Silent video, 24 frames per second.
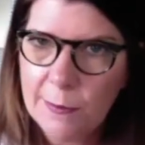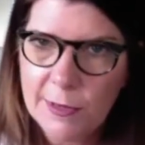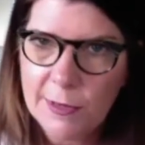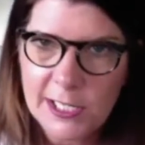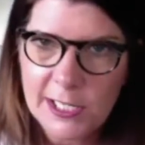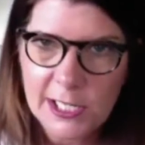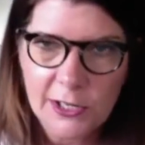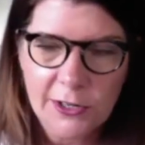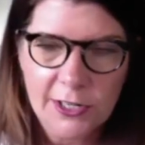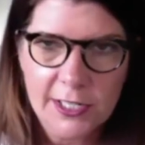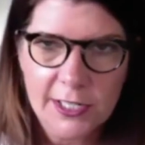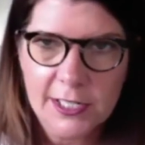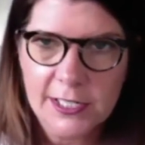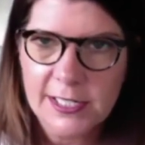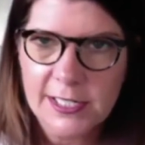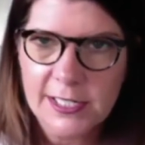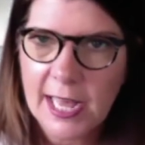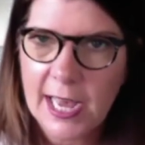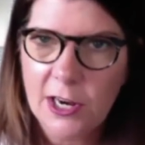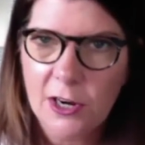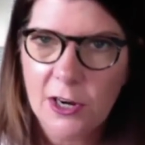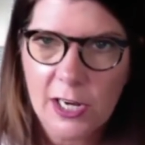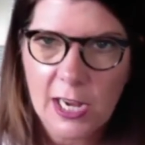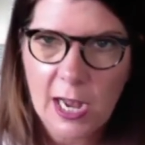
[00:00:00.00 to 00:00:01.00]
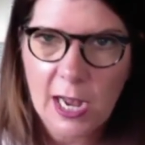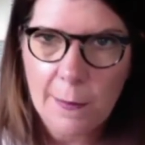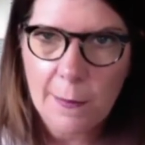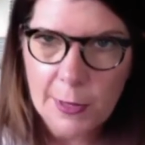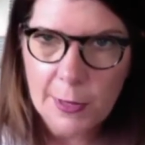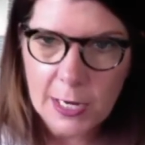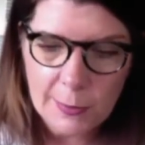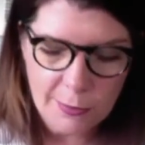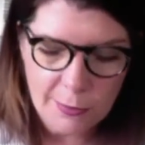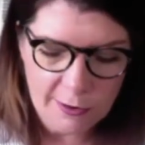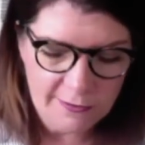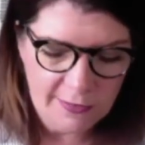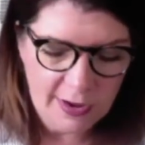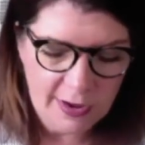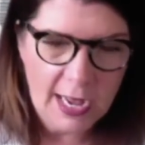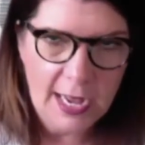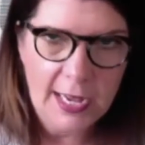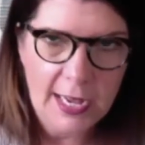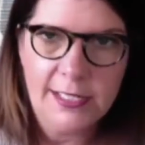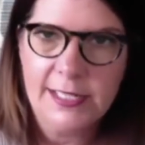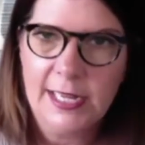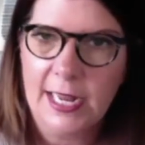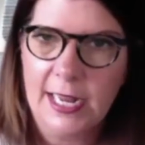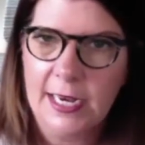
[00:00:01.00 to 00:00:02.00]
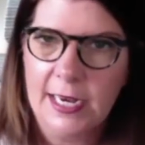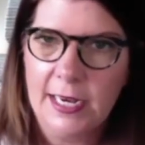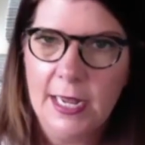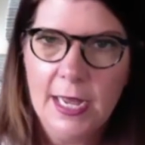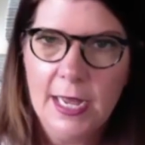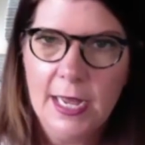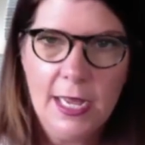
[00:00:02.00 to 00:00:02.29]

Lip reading: materials that your company provides, and,